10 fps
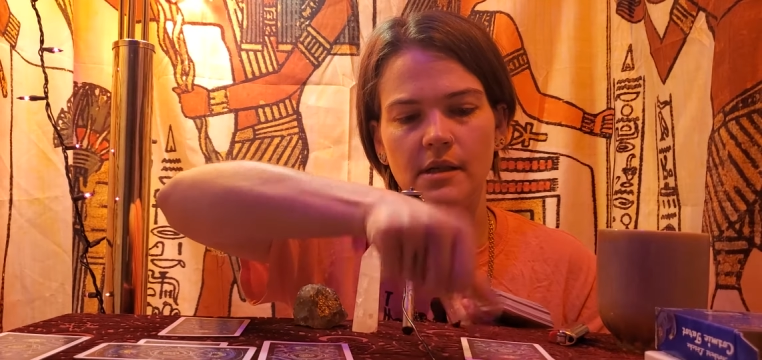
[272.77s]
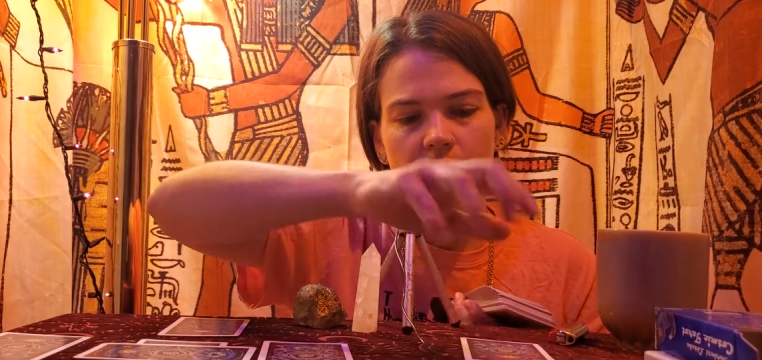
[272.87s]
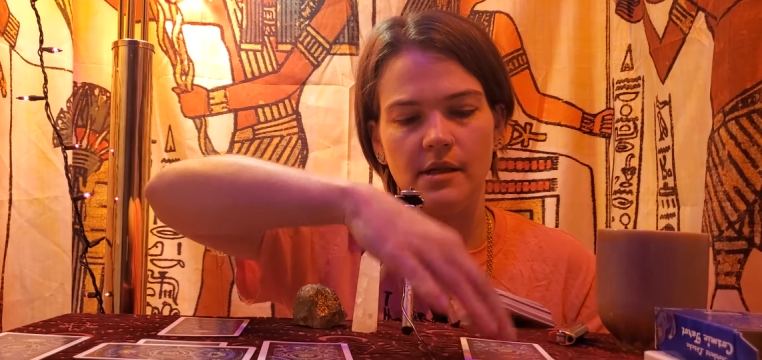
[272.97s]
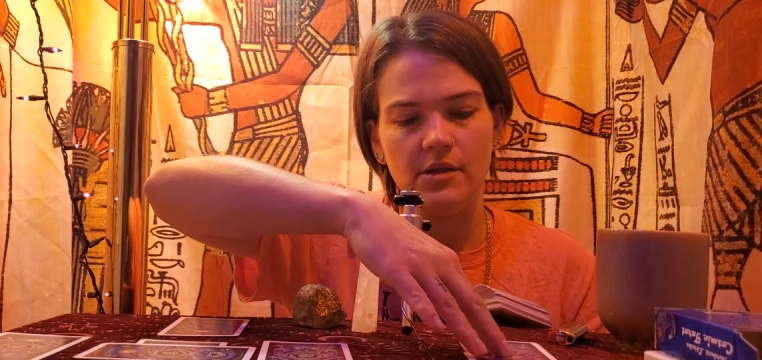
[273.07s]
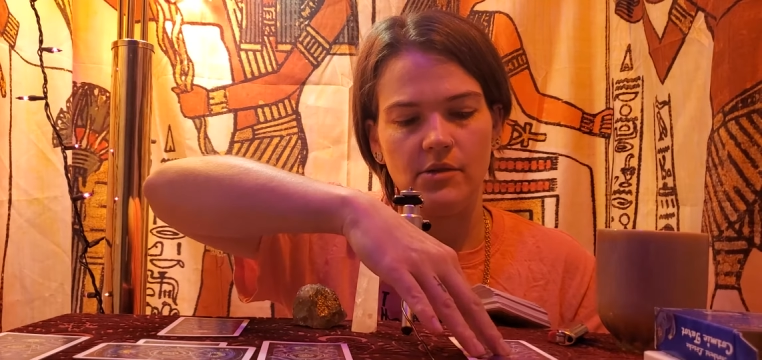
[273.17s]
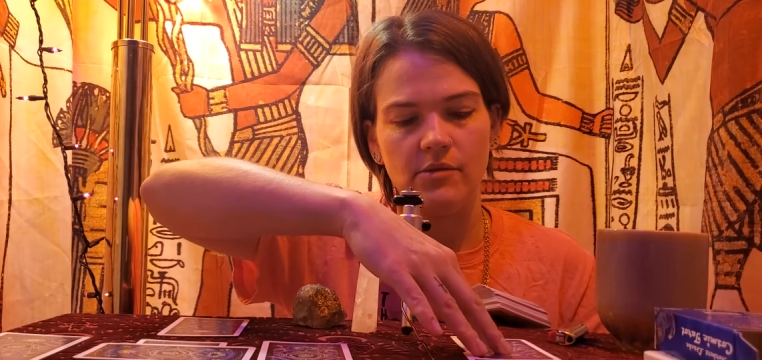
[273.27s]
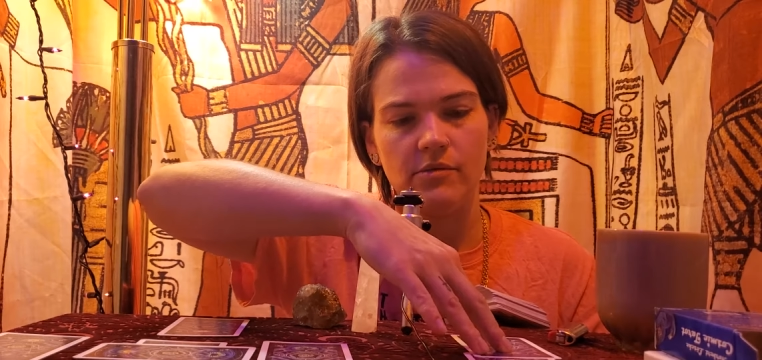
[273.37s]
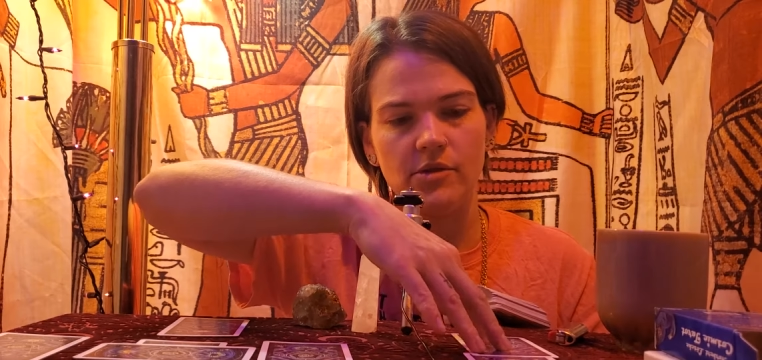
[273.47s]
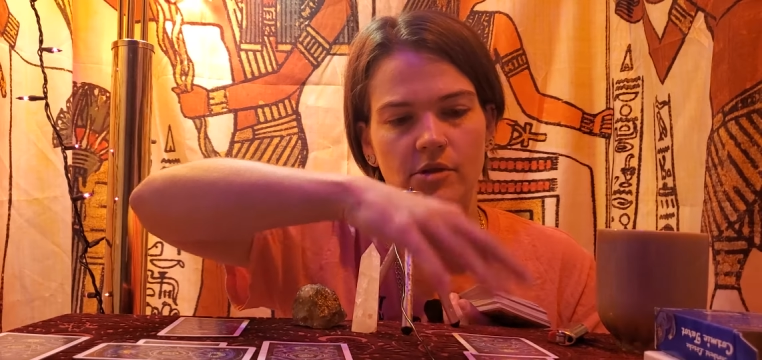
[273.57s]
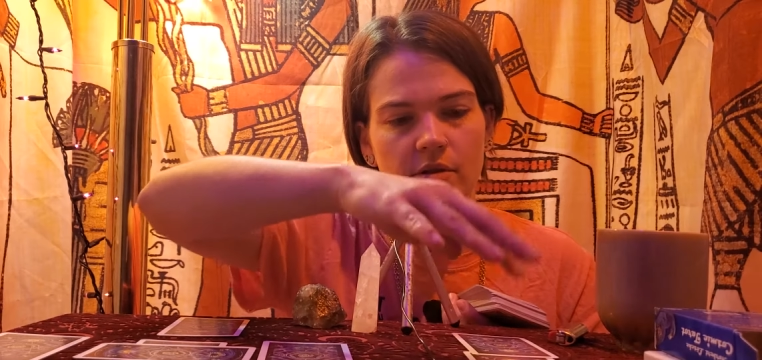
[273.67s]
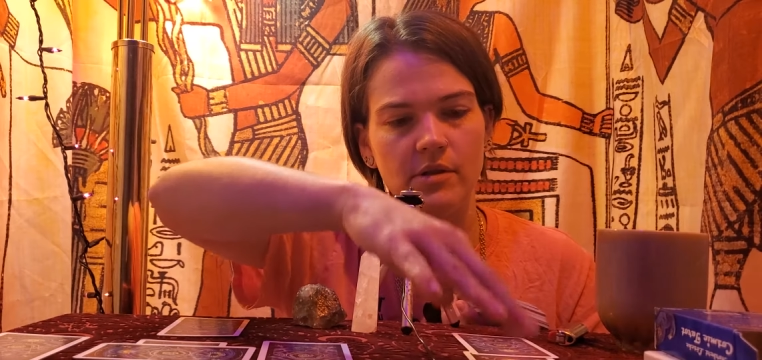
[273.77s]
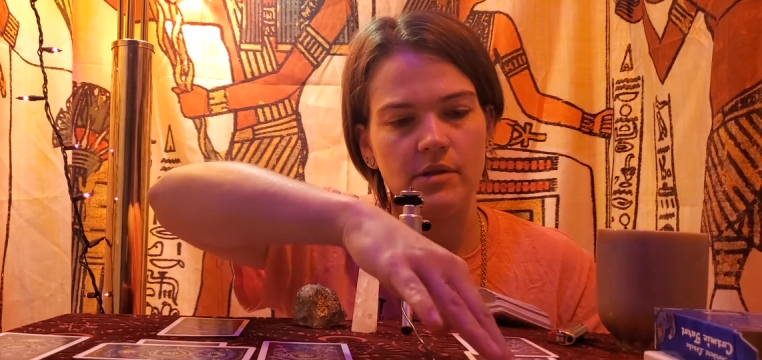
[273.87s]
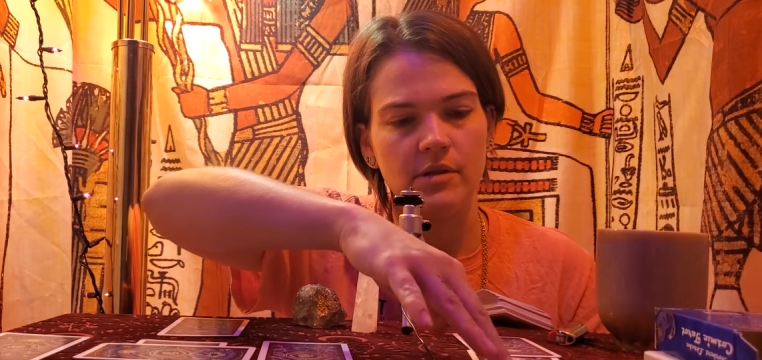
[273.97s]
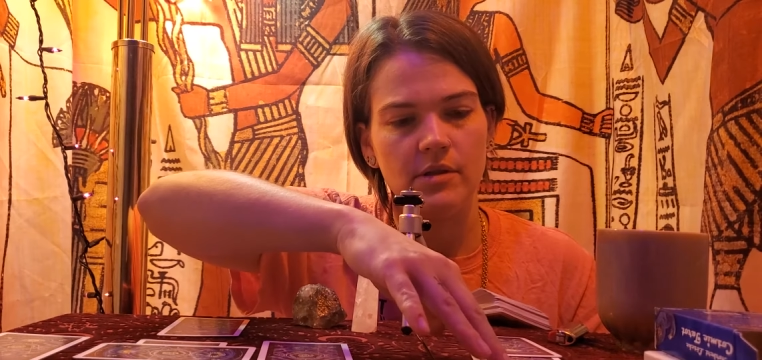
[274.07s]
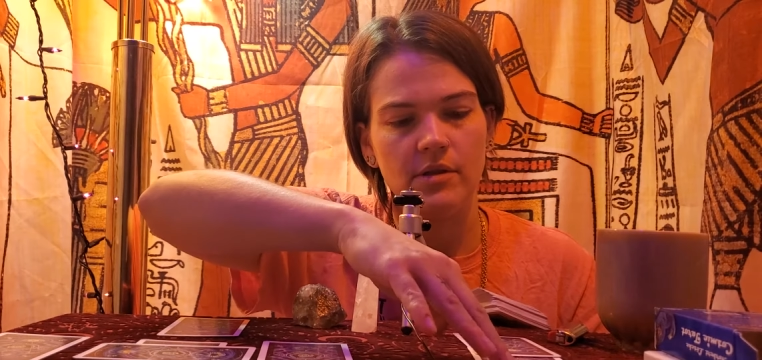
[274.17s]
I don't
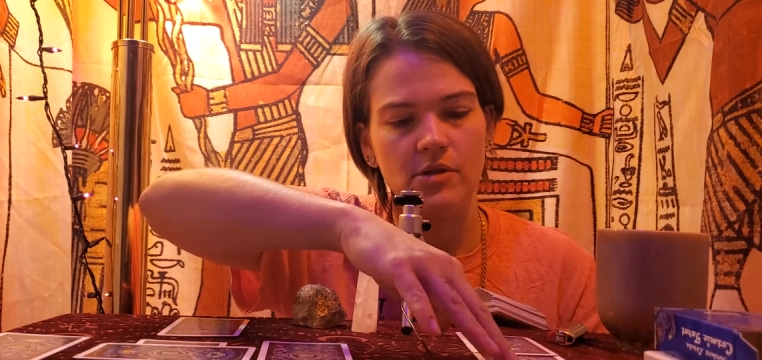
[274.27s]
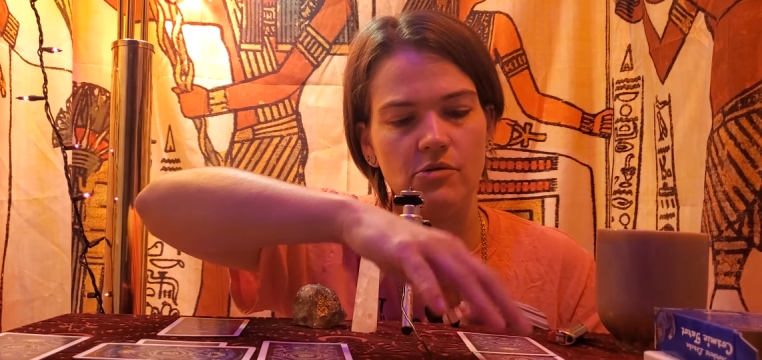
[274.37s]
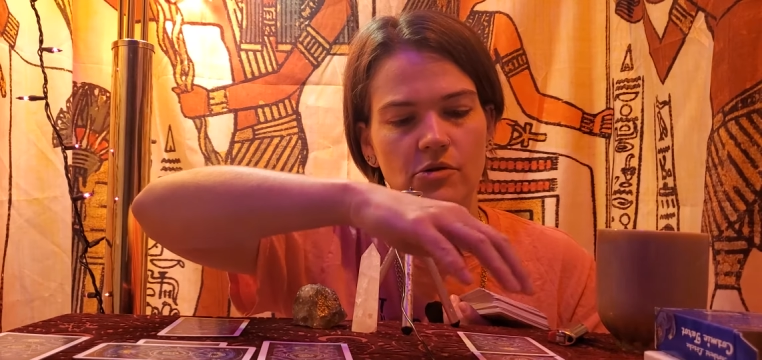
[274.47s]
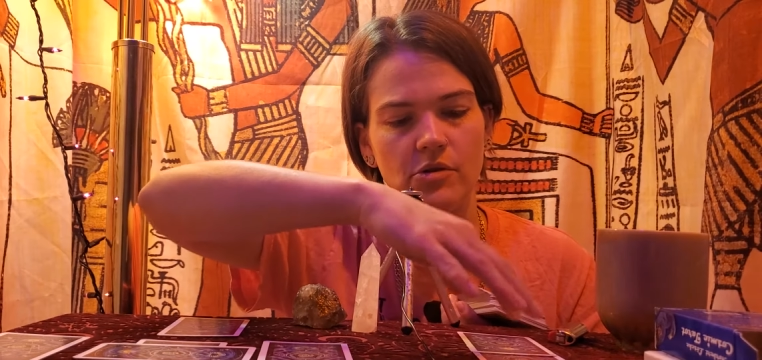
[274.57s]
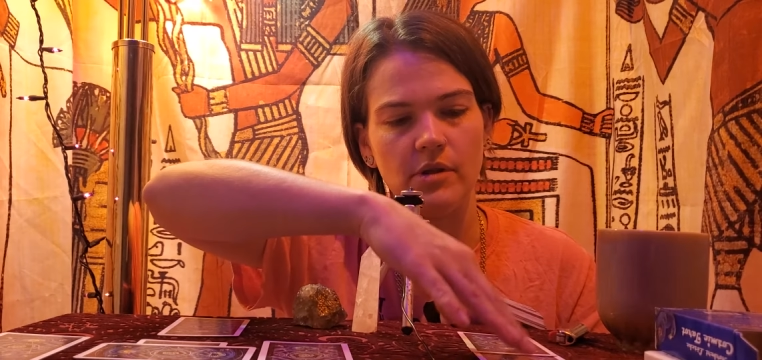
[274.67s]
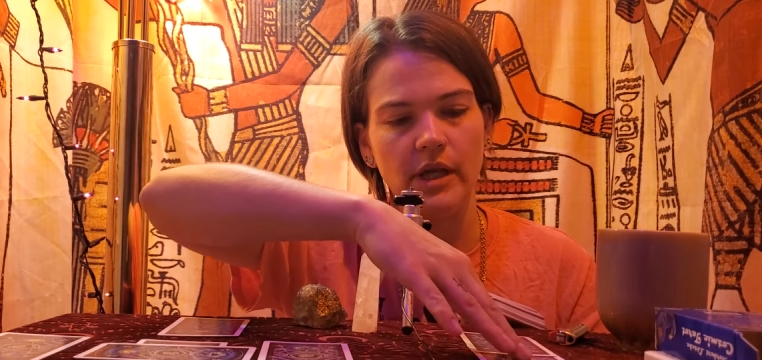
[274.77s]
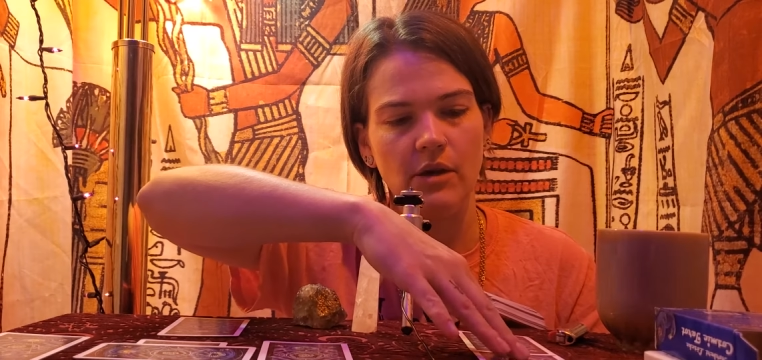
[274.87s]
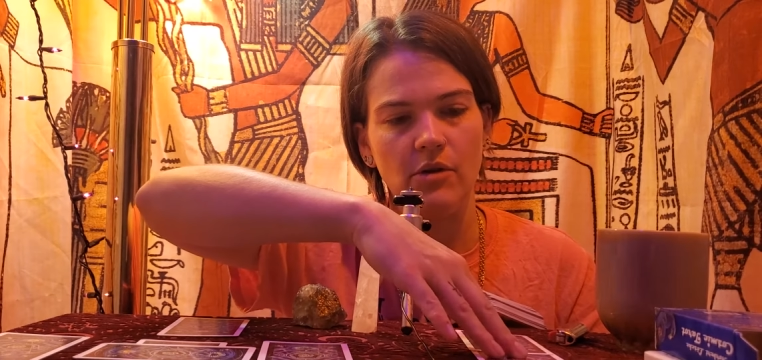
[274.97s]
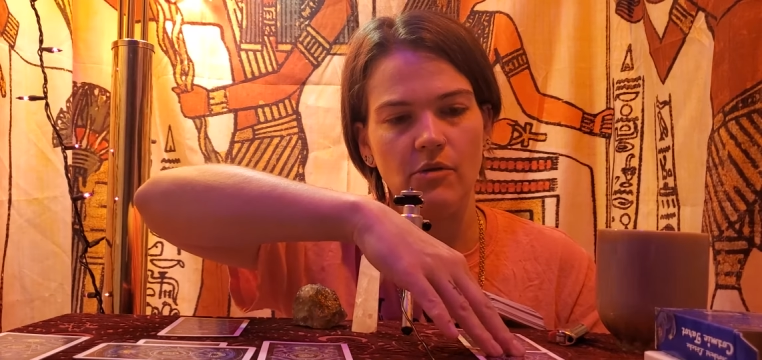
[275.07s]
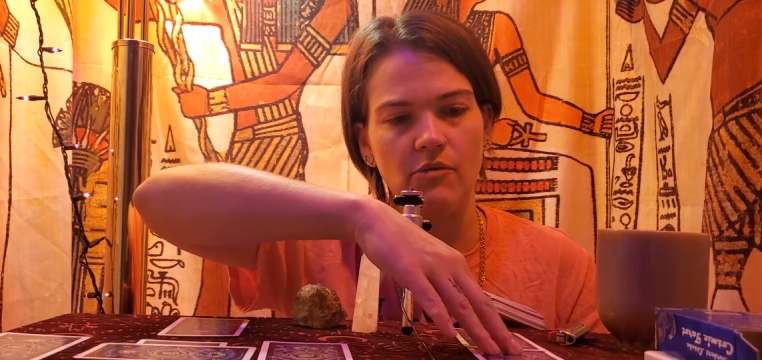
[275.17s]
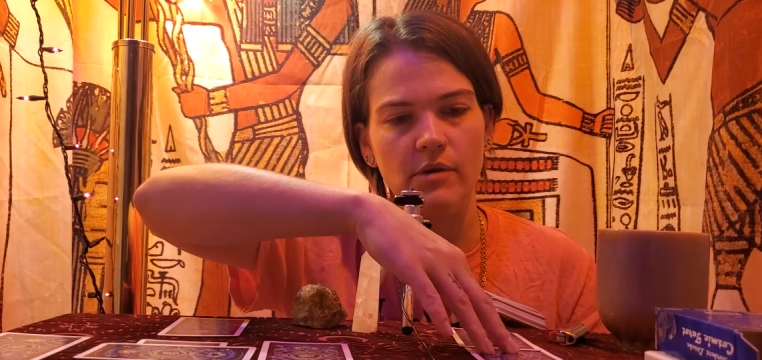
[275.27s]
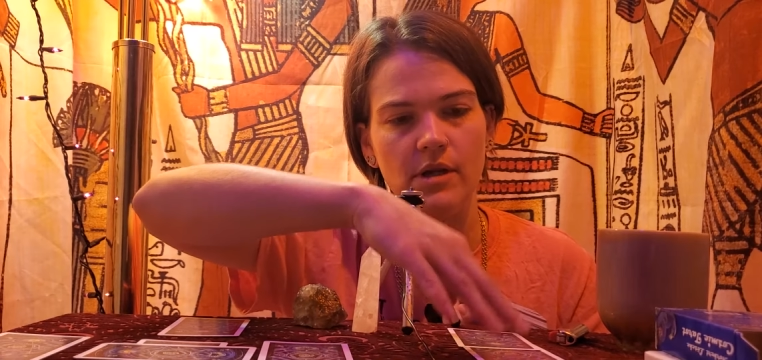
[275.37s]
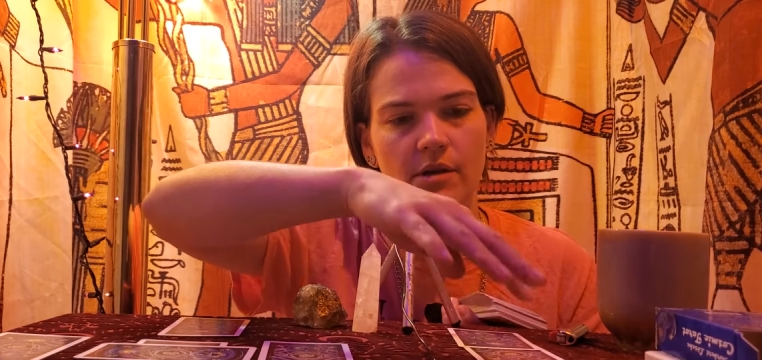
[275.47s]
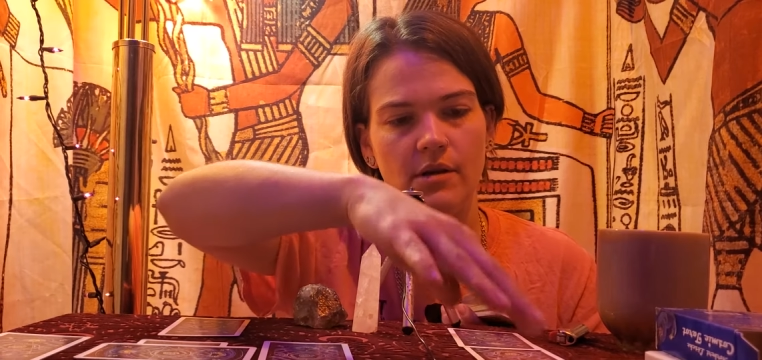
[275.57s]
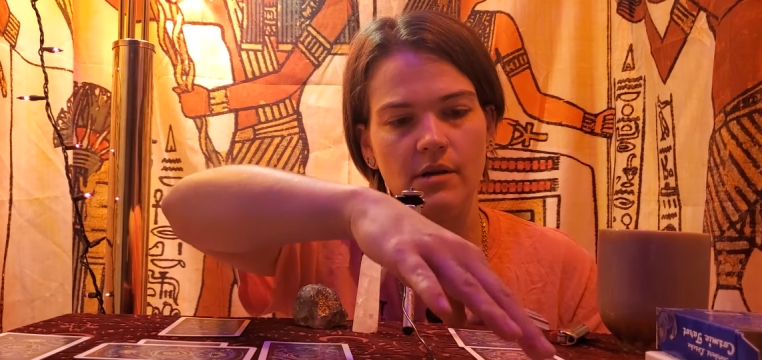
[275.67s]
usually read